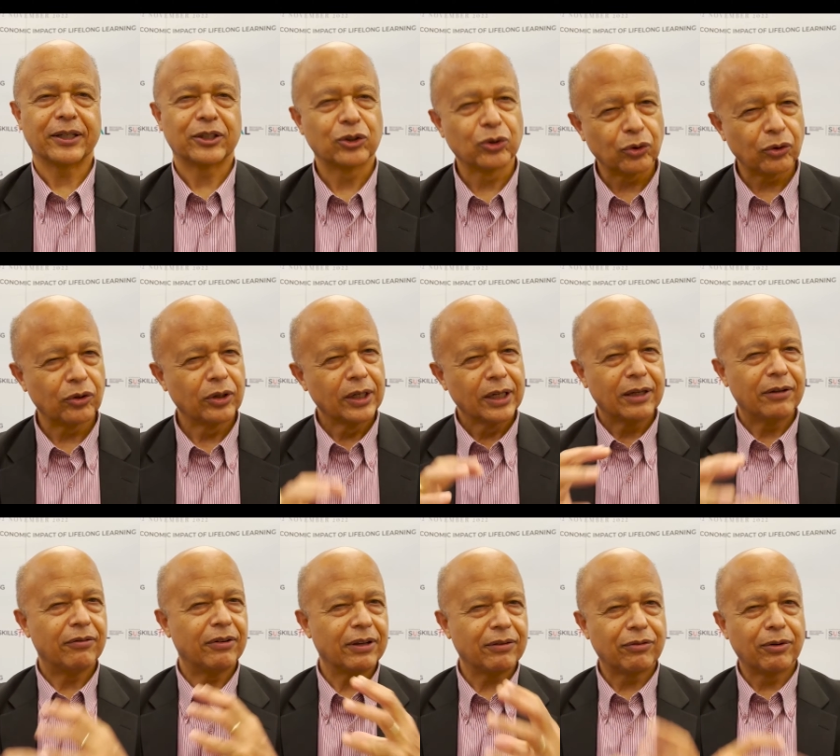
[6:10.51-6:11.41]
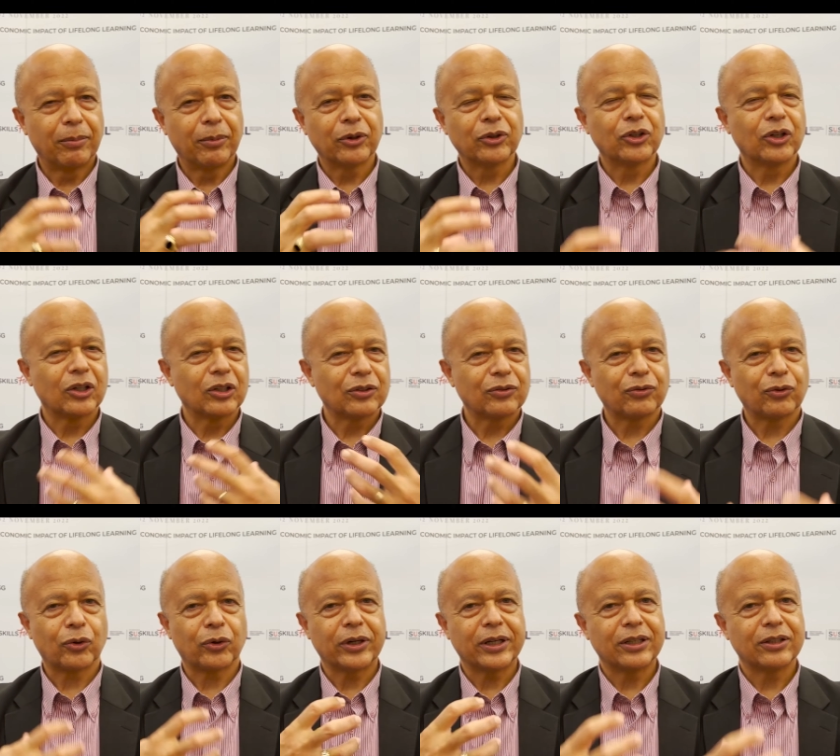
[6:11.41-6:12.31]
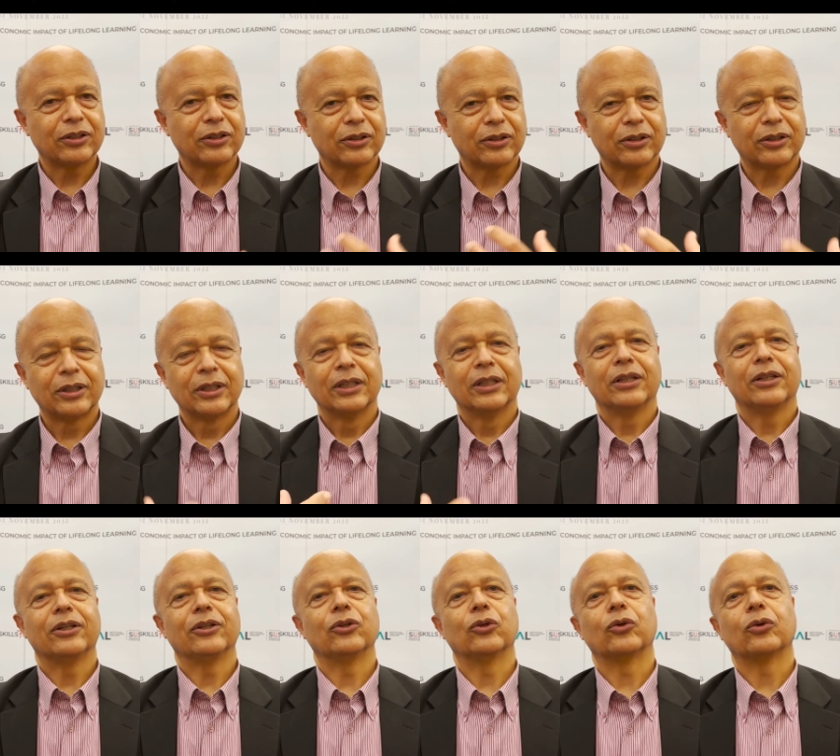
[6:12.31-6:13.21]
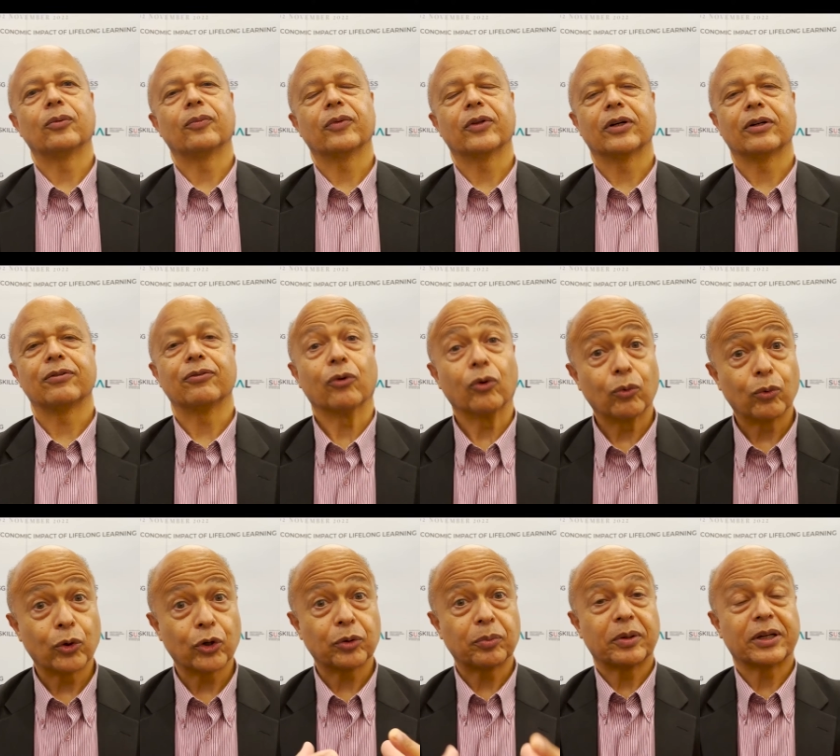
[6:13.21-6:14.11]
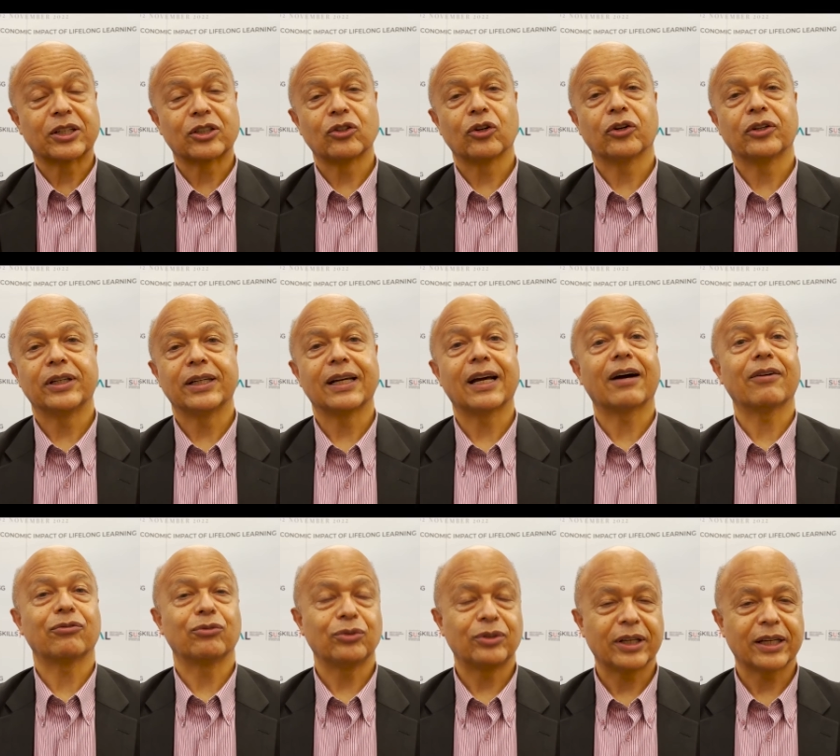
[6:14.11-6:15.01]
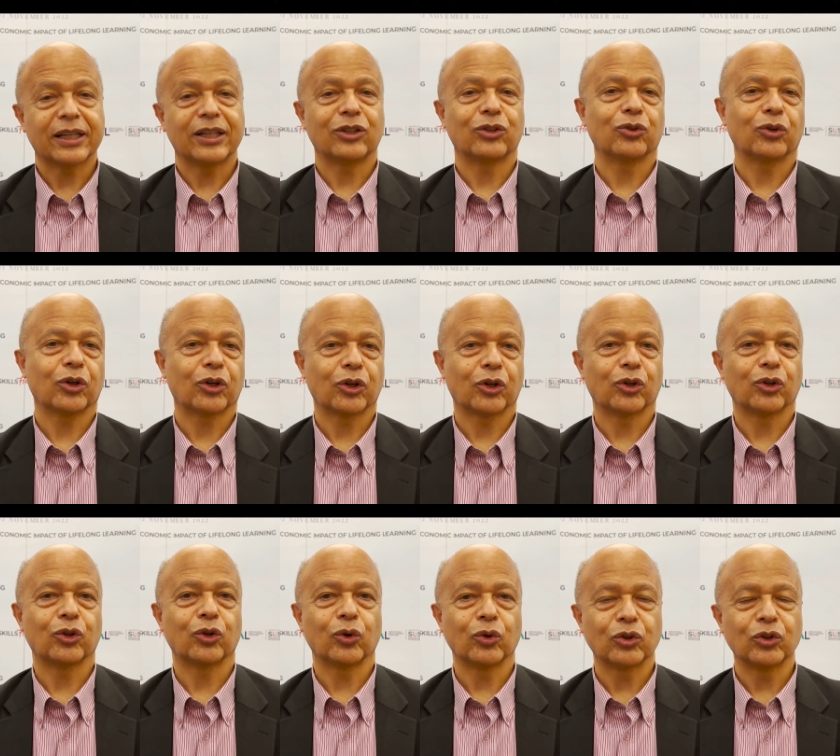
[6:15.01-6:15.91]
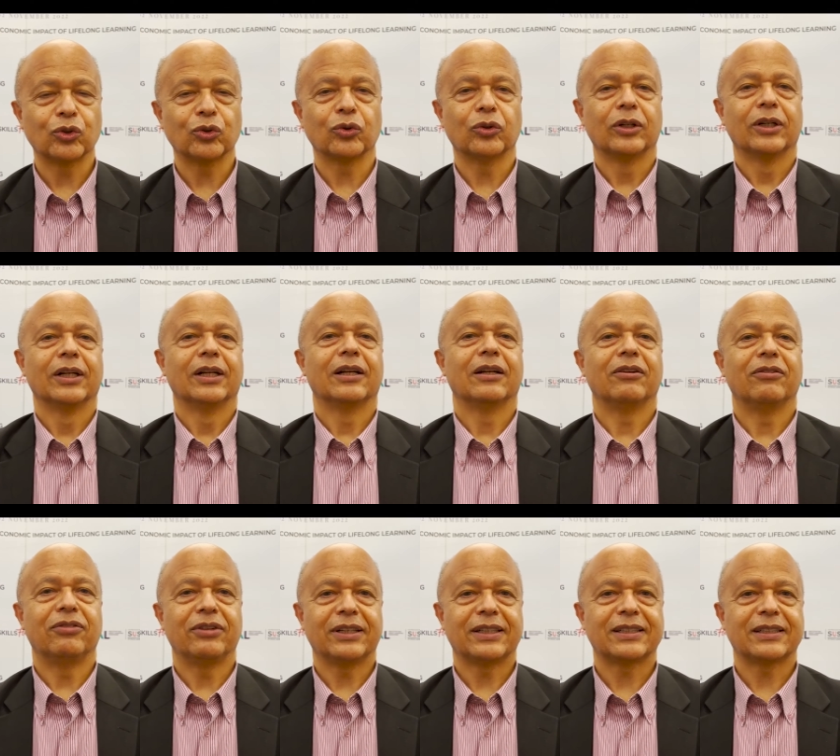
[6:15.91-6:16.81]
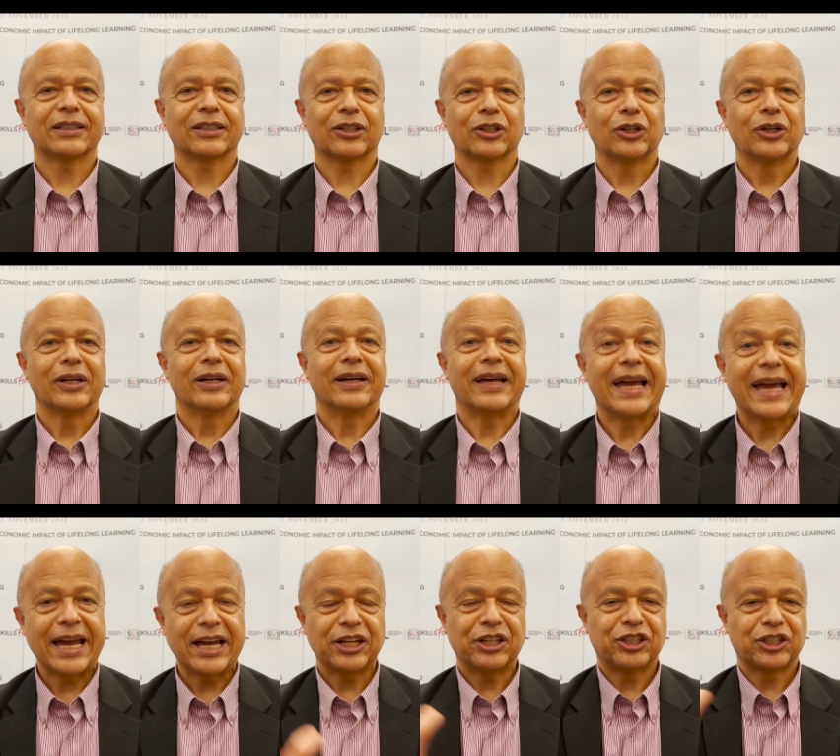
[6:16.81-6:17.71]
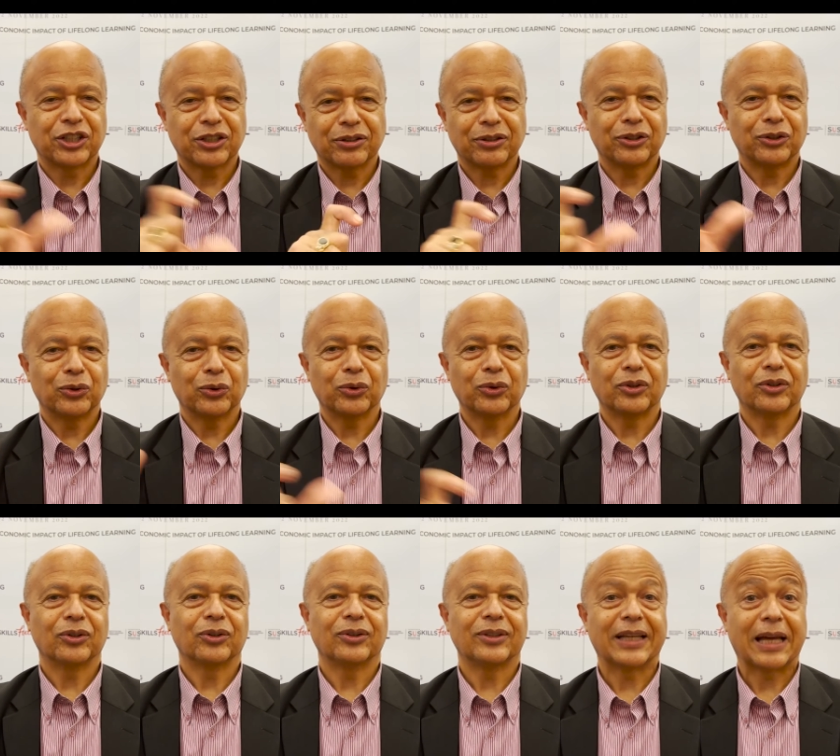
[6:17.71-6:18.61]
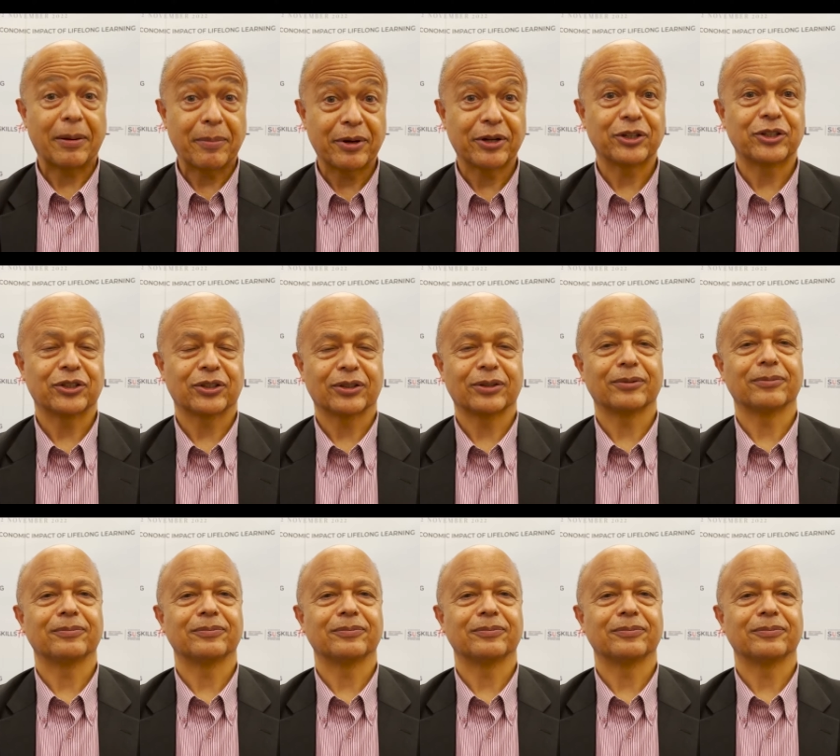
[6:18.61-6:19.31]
So the models for for workplace learning have to take into account also this age dimension.